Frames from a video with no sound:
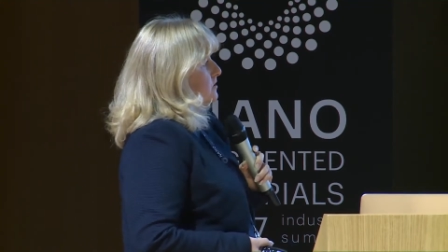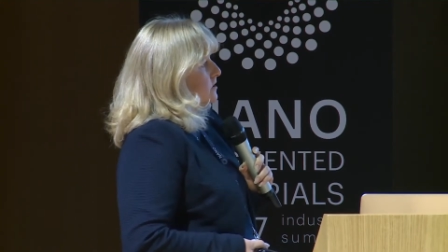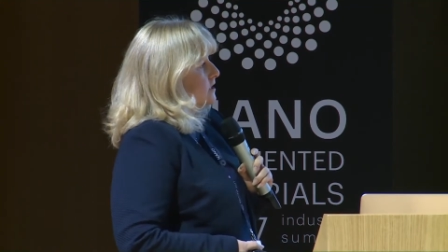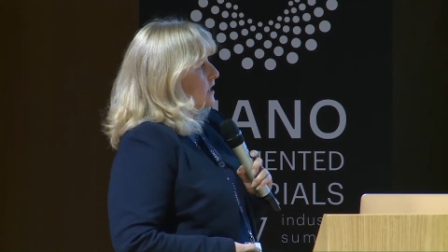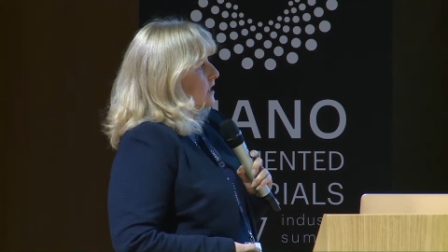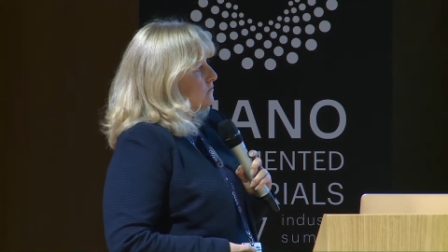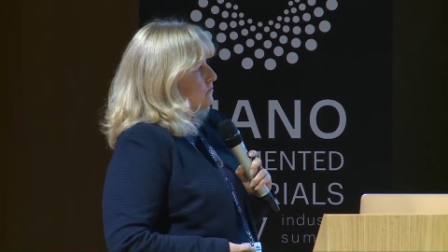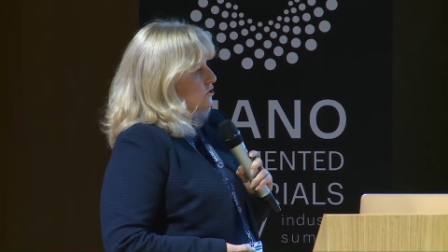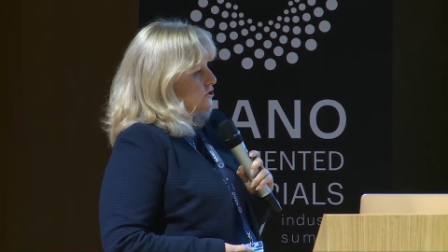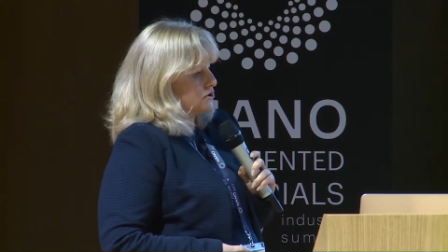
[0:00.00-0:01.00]
material,
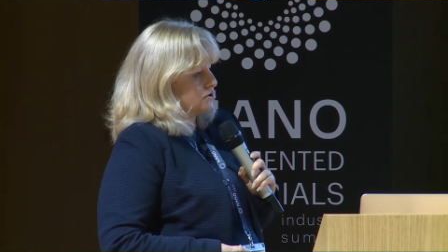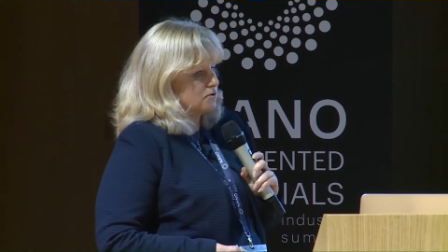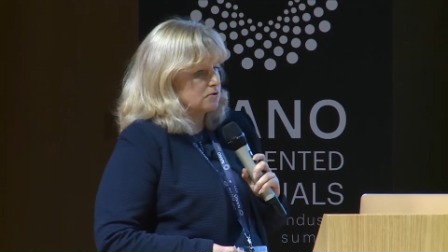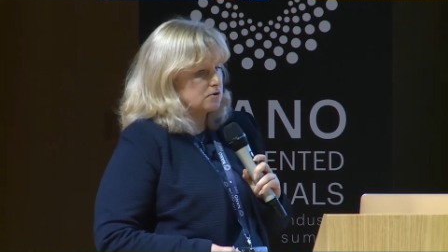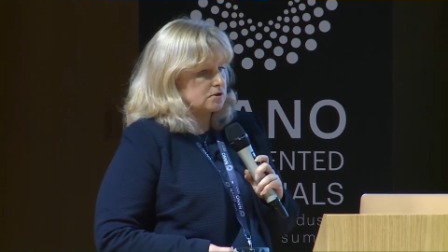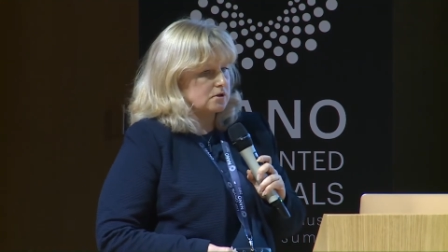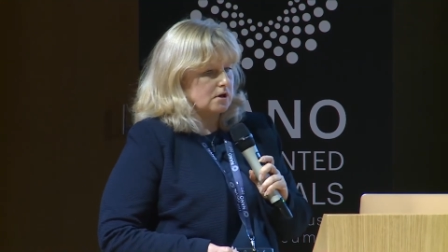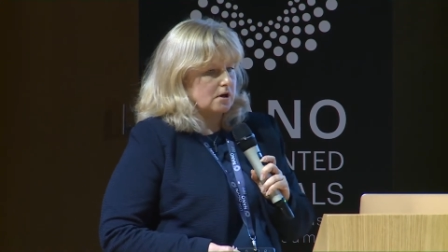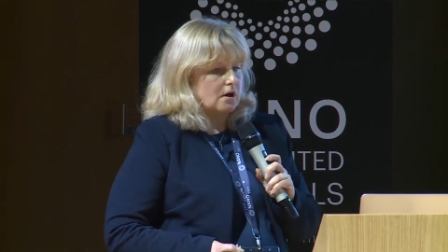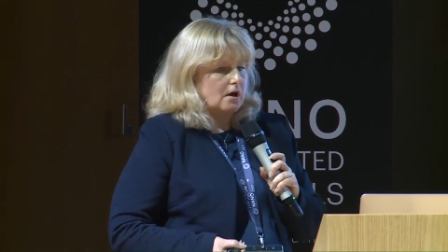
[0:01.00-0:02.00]
which is used,
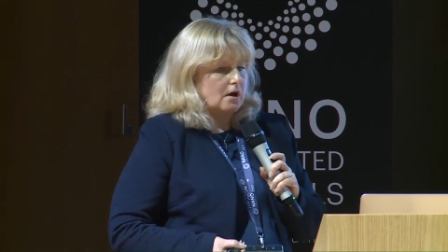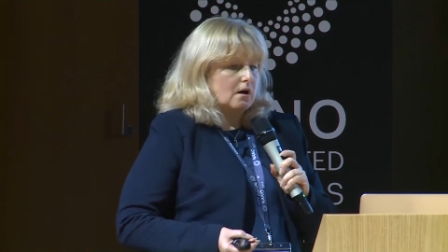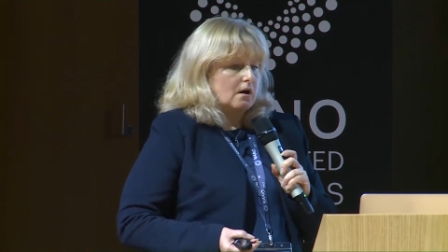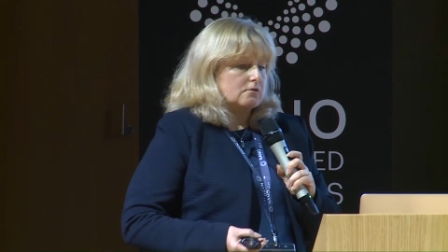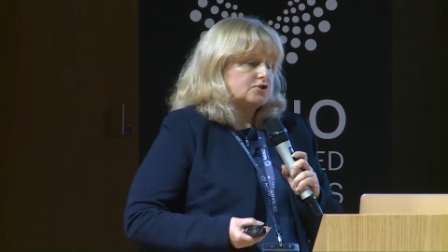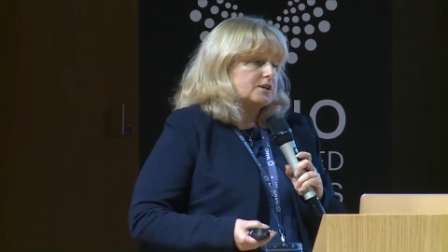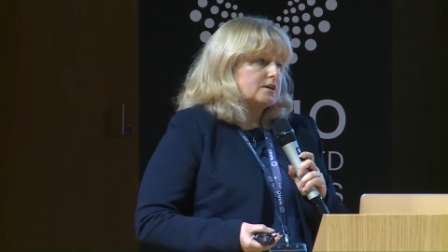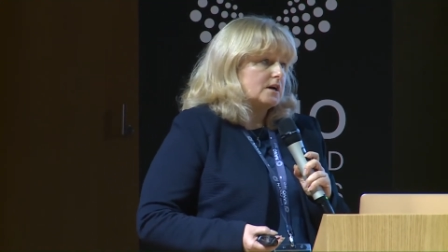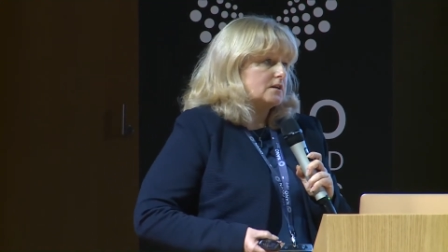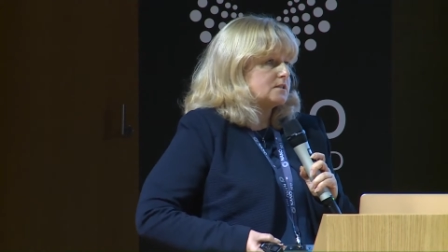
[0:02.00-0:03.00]
uh, or
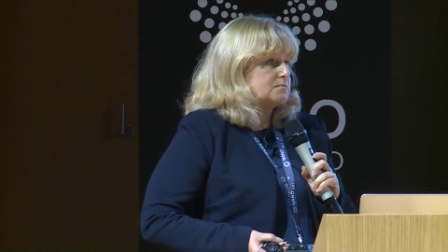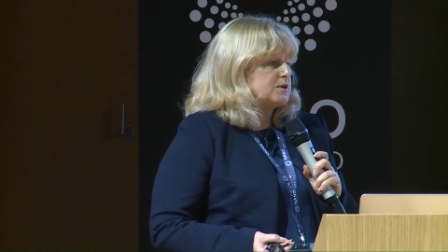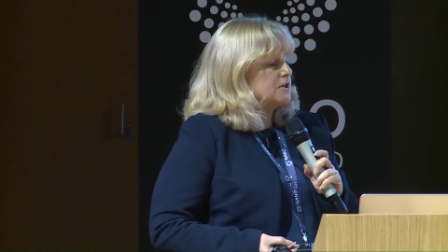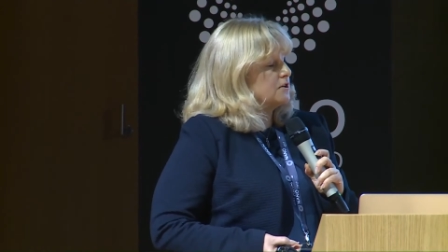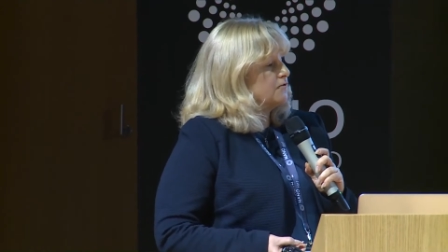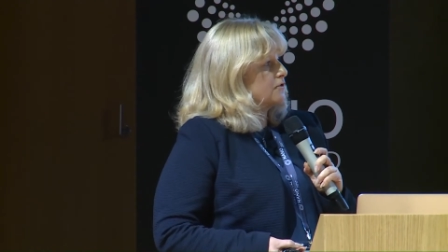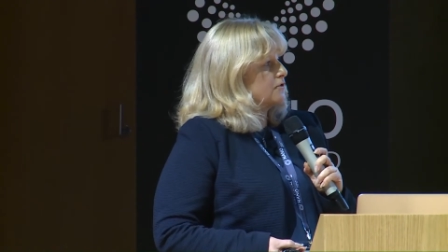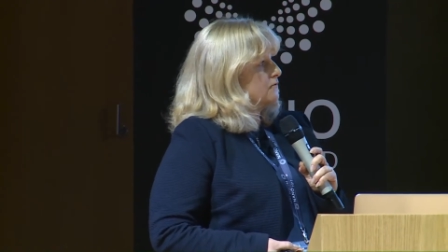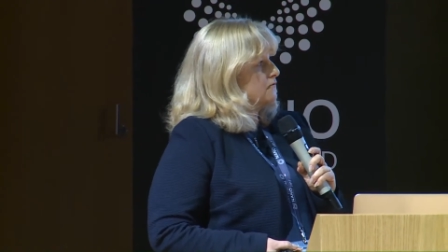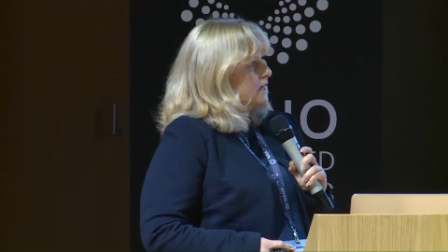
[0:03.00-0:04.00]
generally speaking, for
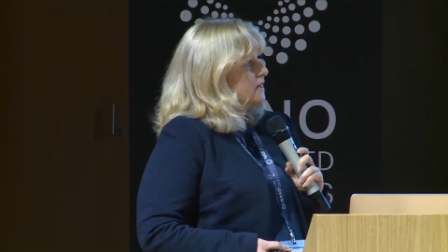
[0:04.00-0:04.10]
the